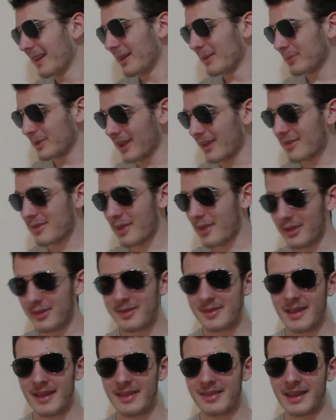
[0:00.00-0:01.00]
Please don't
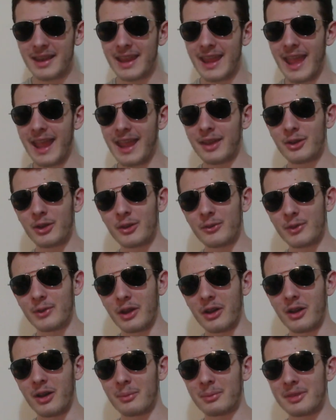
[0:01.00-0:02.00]
send any hate over
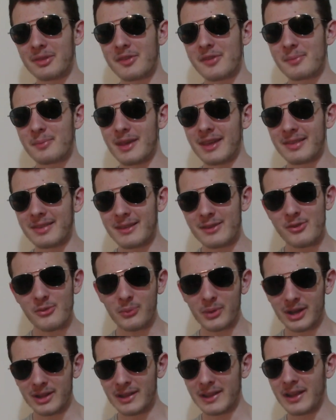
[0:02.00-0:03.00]
to Harman Smith. It's
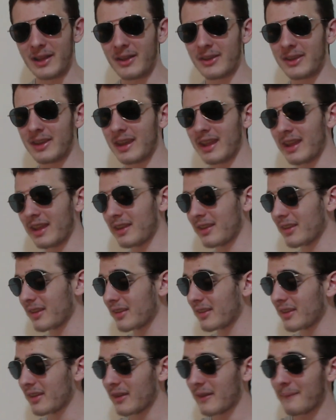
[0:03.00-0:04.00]
really
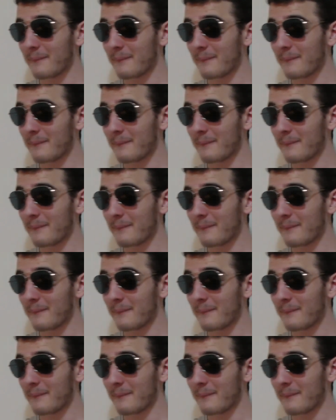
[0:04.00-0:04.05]
unneeded.